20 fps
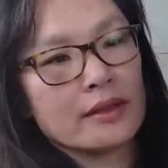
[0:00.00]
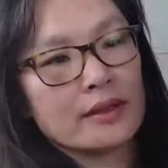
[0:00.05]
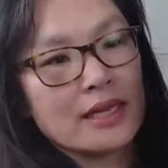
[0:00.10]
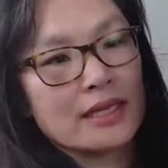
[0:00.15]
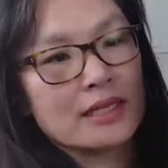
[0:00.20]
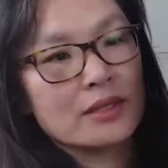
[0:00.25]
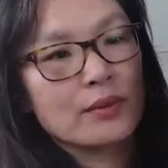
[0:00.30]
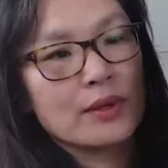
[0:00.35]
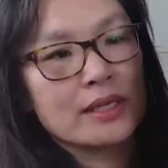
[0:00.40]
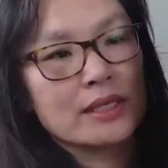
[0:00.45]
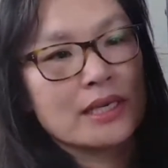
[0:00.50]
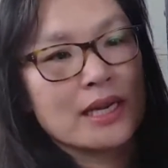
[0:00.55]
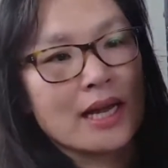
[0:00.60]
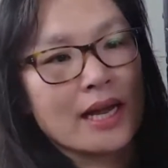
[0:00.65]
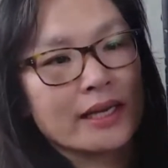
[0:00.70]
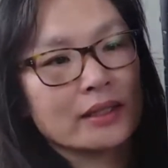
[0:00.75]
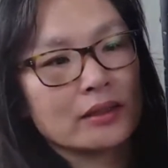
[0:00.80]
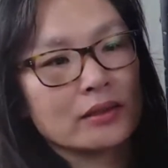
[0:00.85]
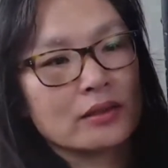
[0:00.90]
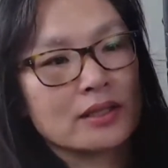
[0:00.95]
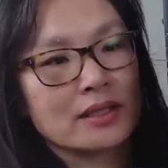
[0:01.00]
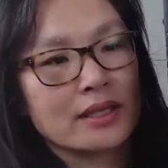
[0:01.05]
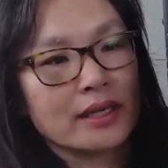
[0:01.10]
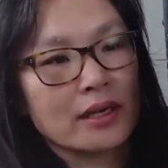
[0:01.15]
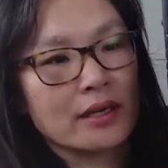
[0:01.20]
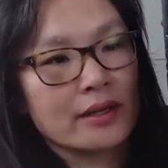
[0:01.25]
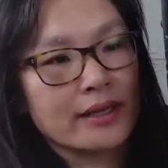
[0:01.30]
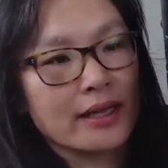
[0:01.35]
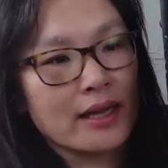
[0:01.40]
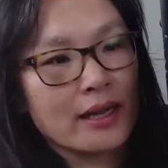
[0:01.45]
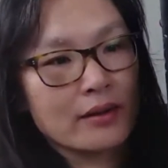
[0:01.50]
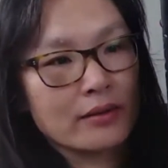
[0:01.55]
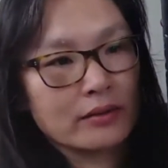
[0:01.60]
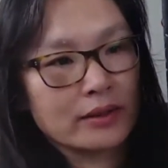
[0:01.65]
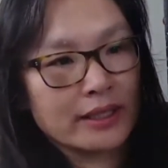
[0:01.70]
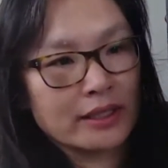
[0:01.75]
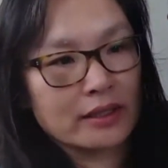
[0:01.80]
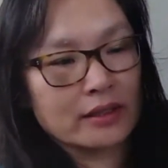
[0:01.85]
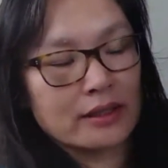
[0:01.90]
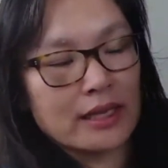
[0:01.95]
That's what 9 looks like on the,
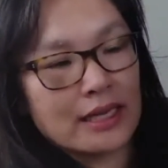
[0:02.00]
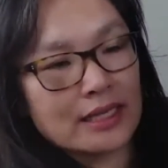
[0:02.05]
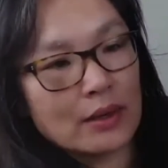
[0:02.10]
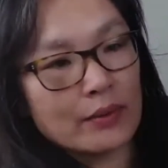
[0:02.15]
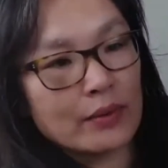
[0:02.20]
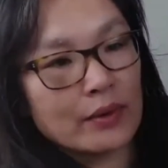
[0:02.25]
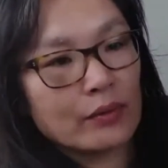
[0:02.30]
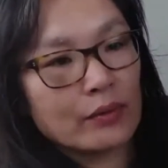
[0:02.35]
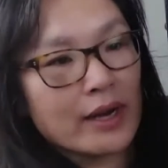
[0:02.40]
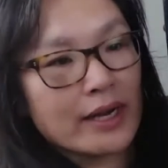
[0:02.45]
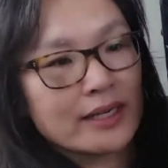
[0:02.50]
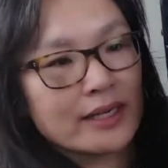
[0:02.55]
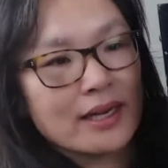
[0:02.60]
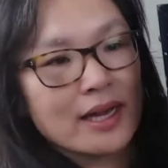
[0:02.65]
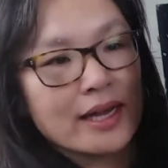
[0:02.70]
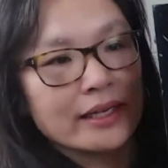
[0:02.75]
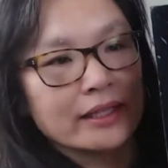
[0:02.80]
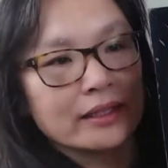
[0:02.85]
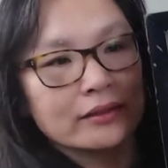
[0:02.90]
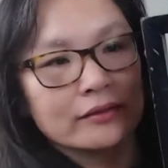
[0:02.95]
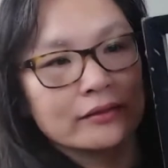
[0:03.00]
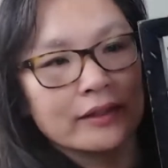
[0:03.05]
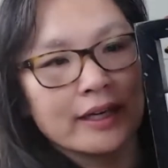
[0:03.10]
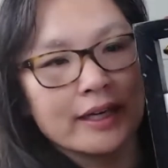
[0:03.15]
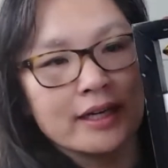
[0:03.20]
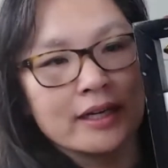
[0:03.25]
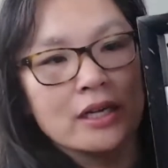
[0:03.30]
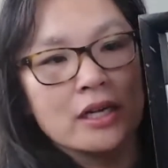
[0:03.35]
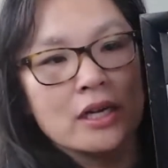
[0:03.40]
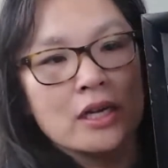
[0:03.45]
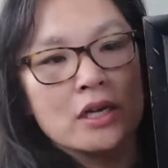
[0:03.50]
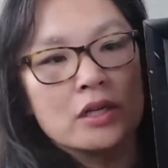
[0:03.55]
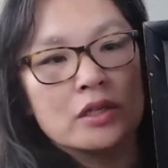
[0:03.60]
like, that's how we write 9, right?